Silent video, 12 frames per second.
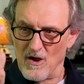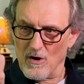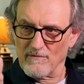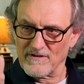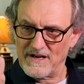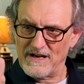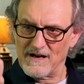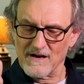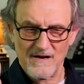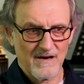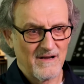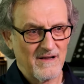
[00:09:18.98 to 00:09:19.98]
Over
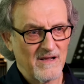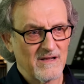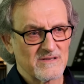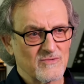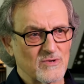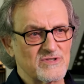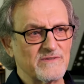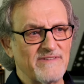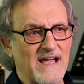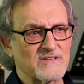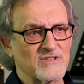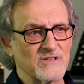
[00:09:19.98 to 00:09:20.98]
here is what you've
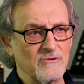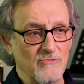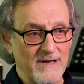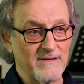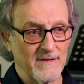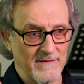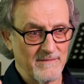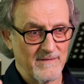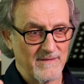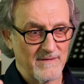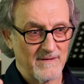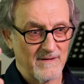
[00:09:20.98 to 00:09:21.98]
actually written.
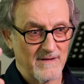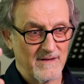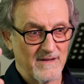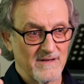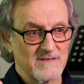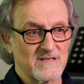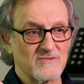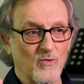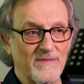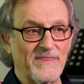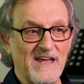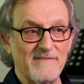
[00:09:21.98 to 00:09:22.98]
This is
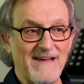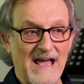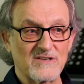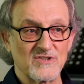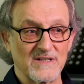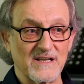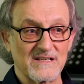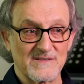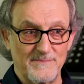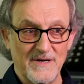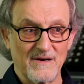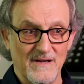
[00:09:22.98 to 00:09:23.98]
what they've actually
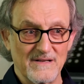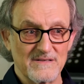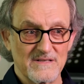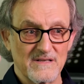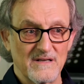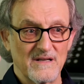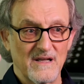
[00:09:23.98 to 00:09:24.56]
experienced.